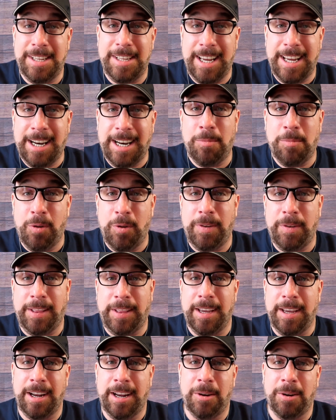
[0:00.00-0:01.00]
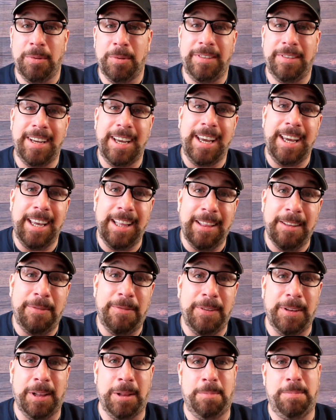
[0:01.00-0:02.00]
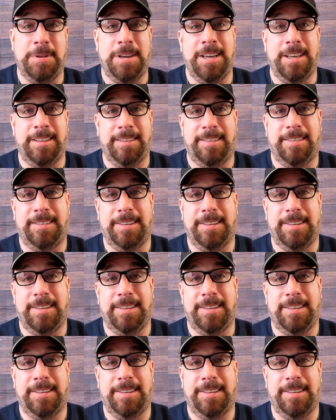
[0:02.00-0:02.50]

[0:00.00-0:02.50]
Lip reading: in a movie theater was in the Philippines,